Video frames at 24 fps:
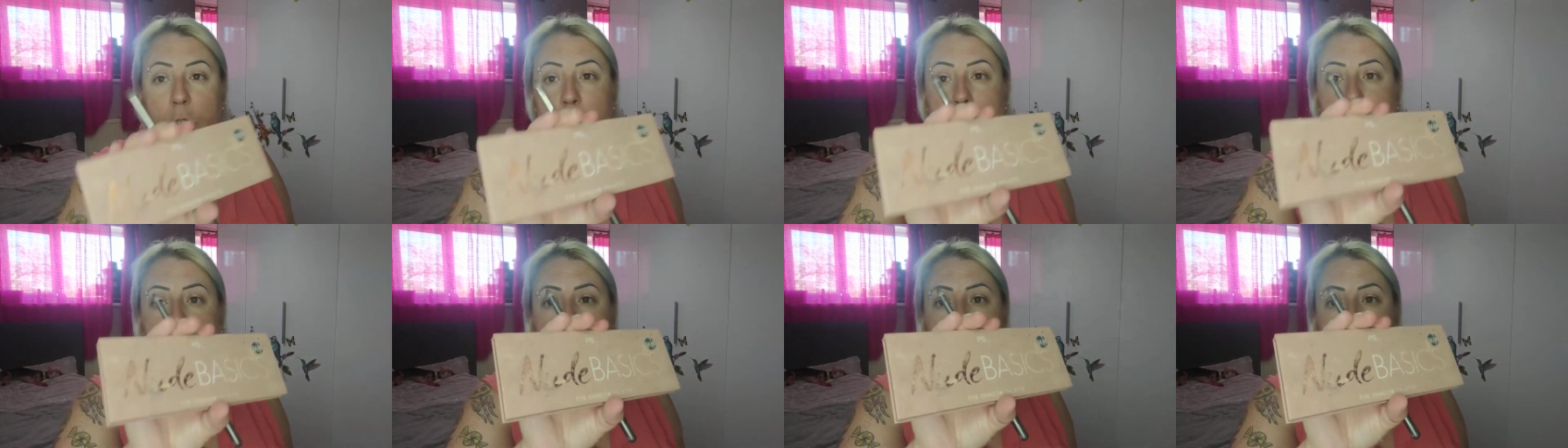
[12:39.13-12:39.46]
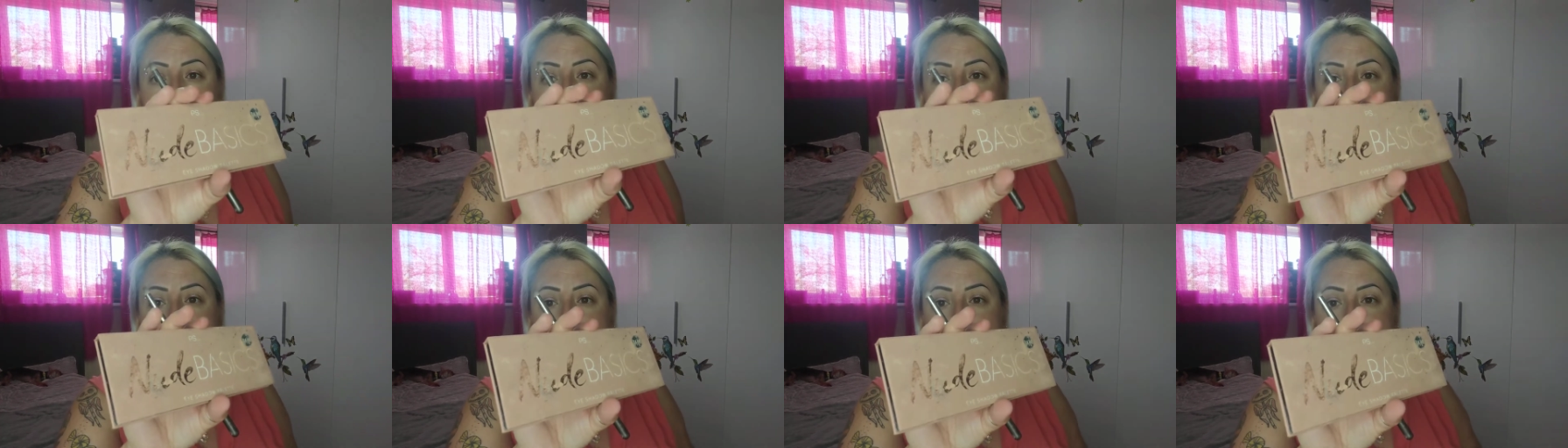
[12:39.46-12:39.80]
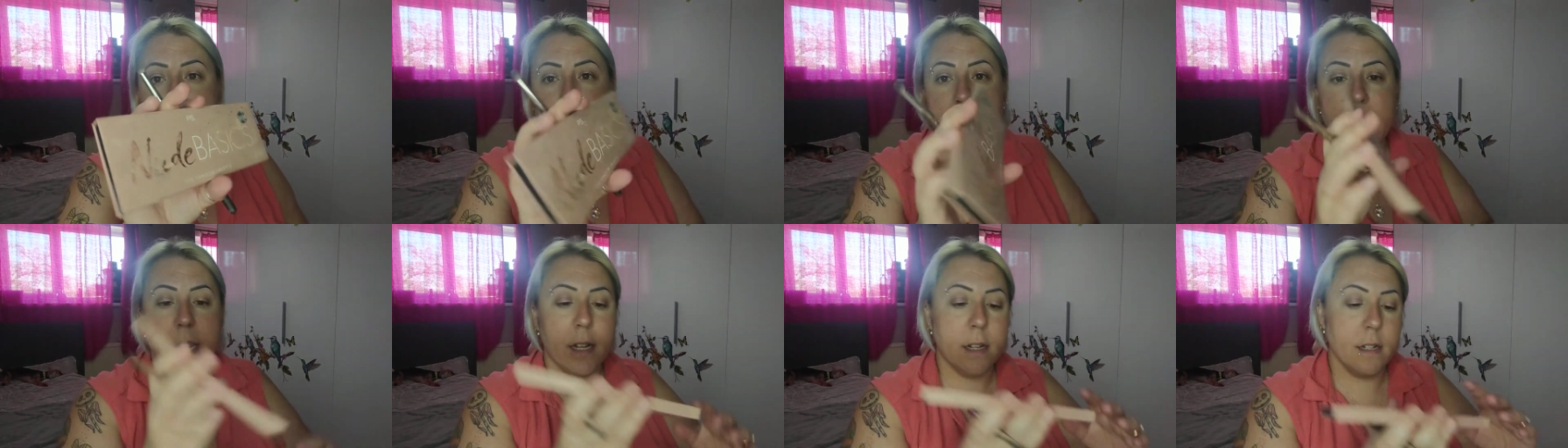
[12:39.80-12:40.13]
Nude
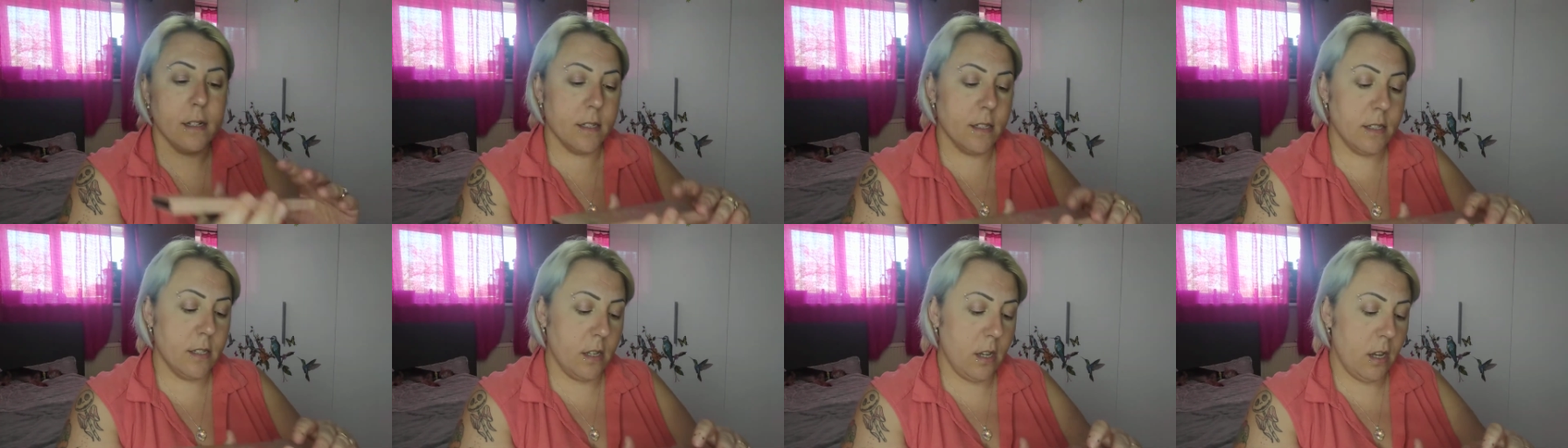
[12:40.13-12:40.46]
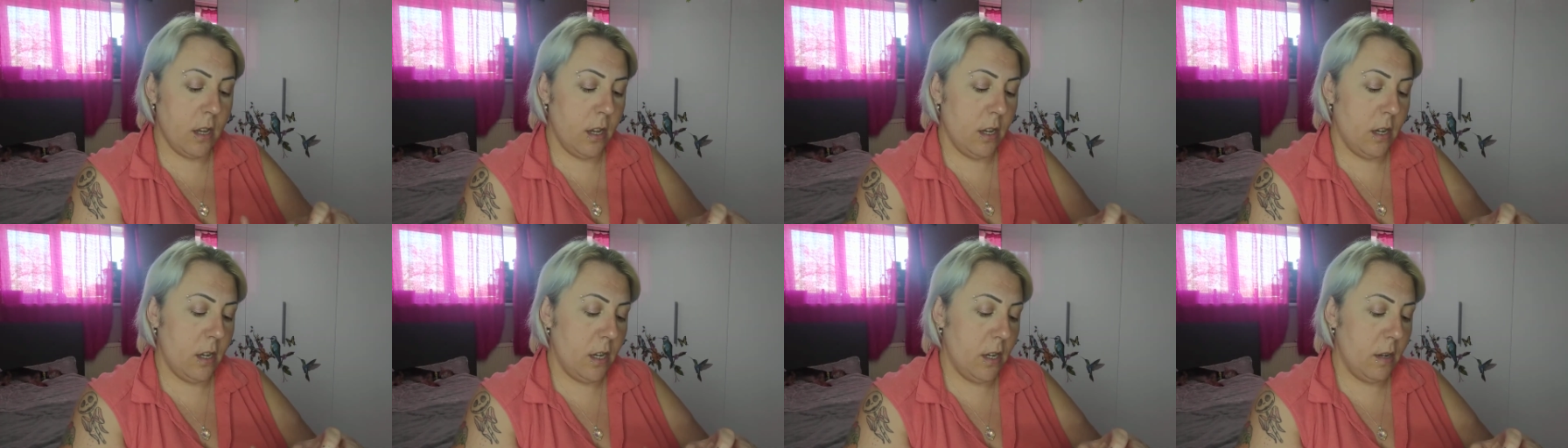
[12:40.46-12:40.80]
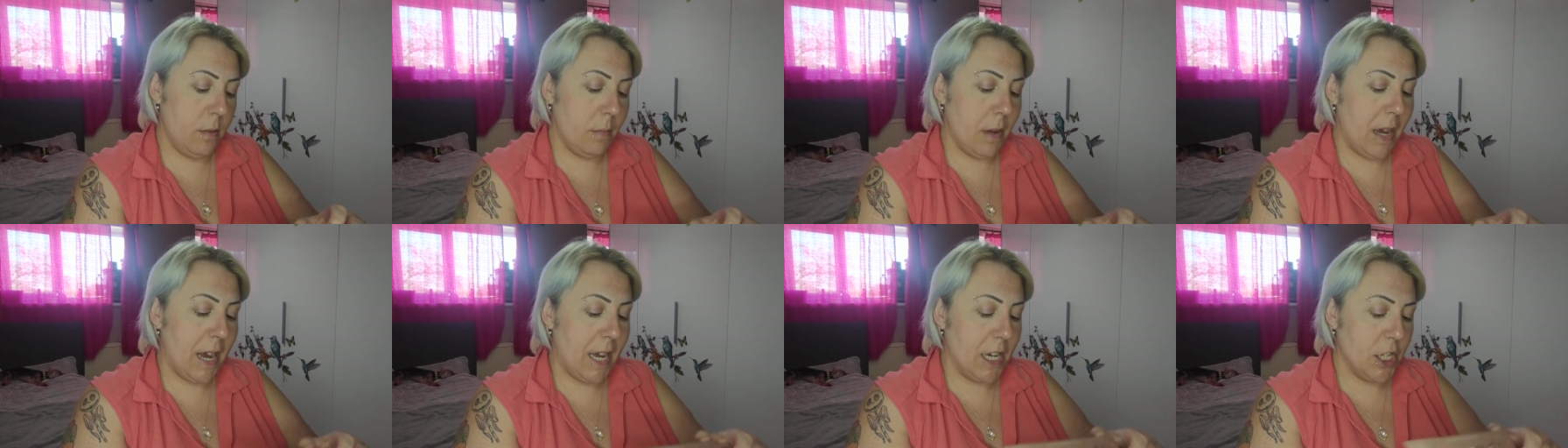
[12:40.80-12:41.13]
Basics
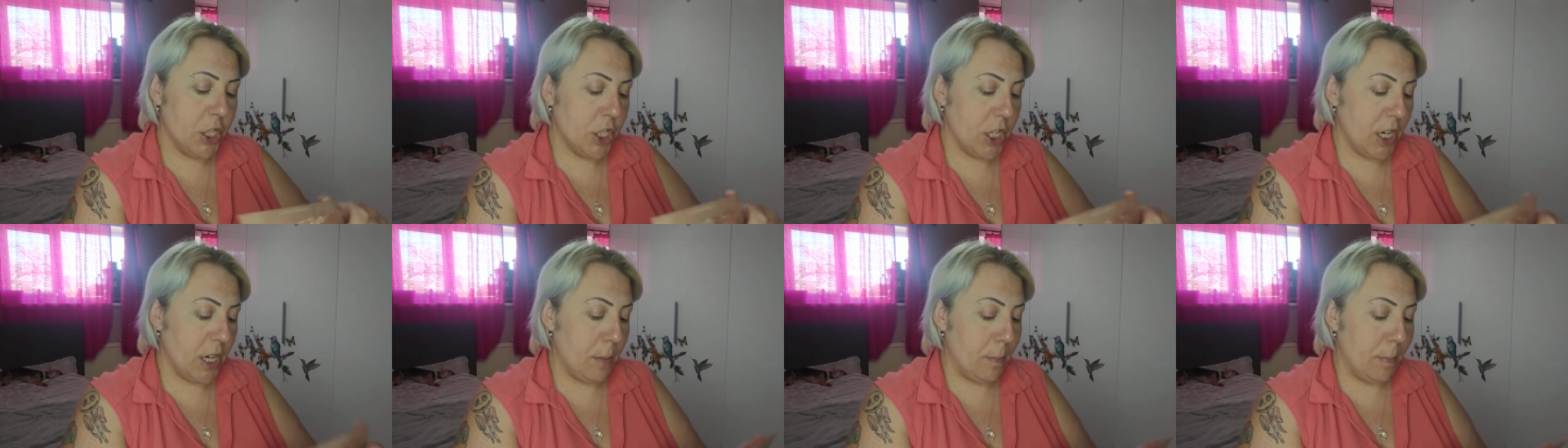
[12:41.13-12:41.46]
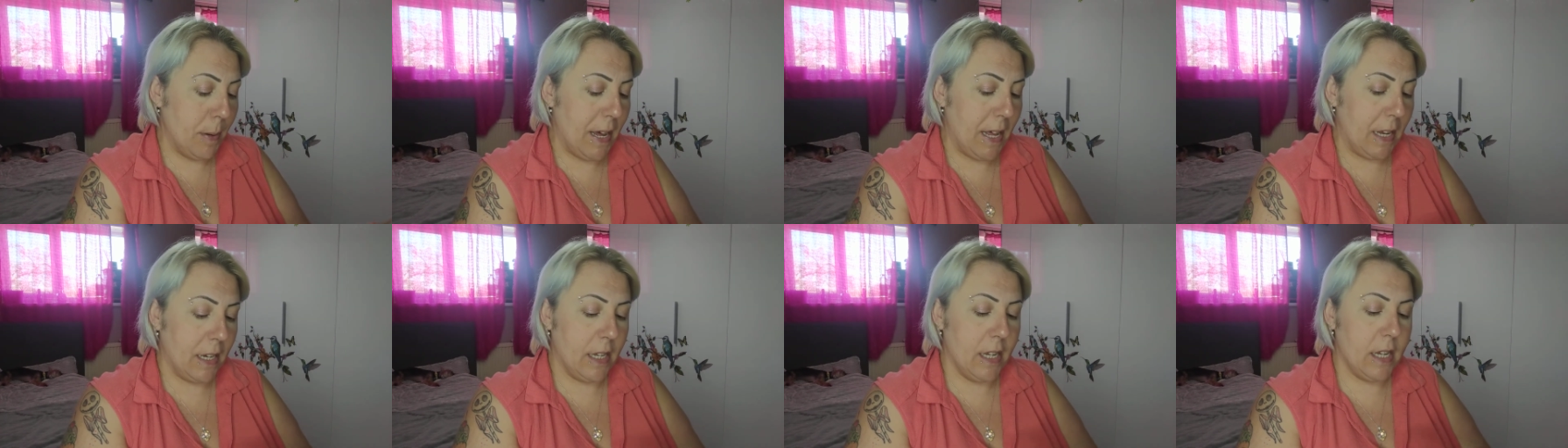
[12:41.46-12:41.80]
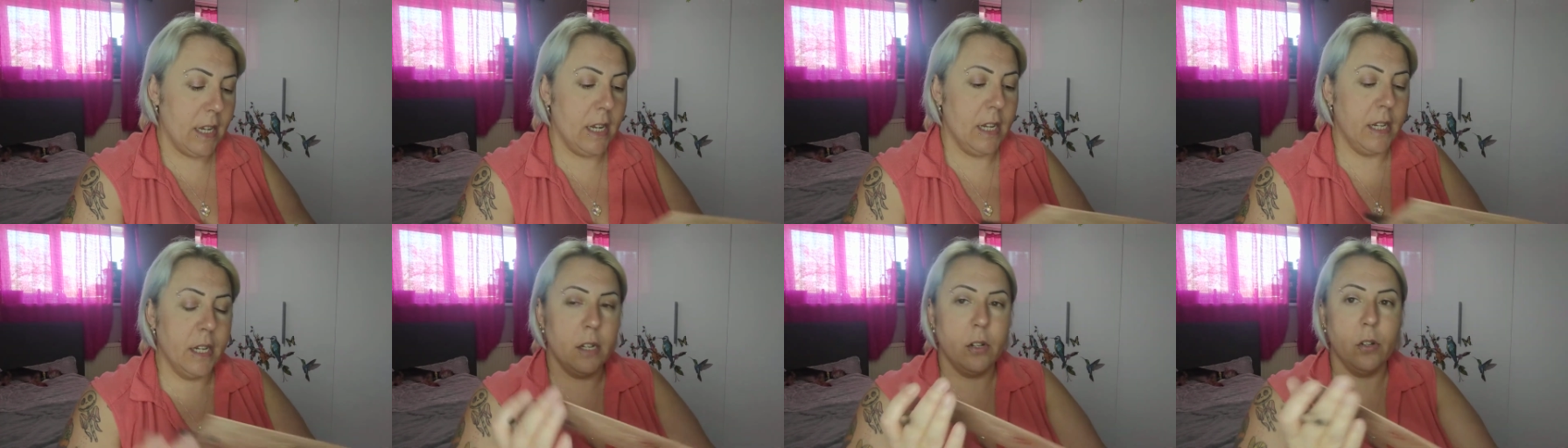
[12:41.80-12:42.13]
eyeshadow
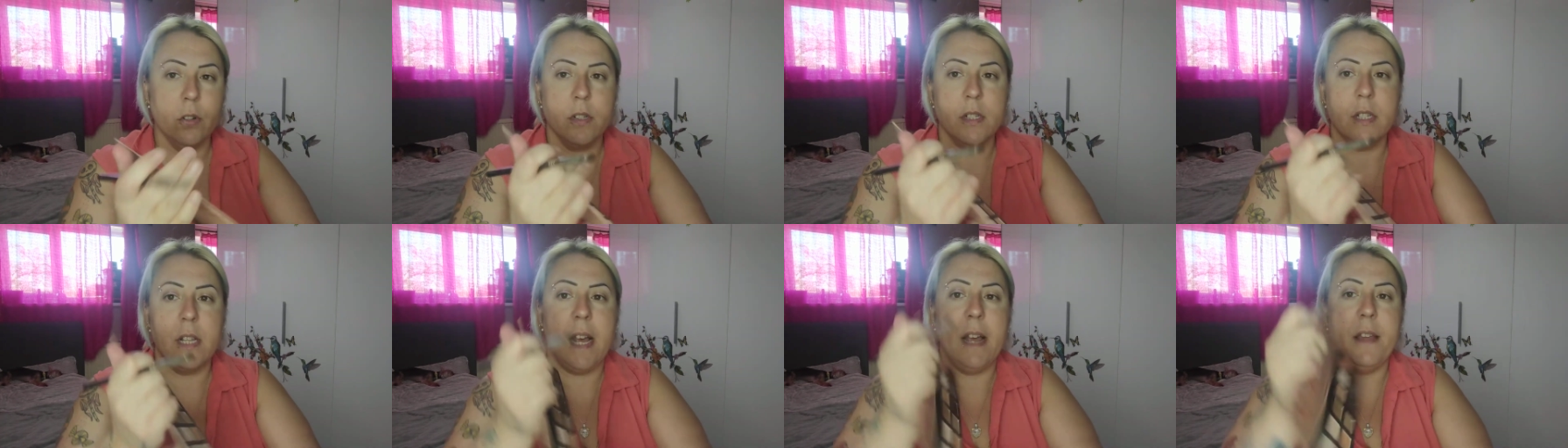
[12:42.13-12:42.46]
palette, and it looks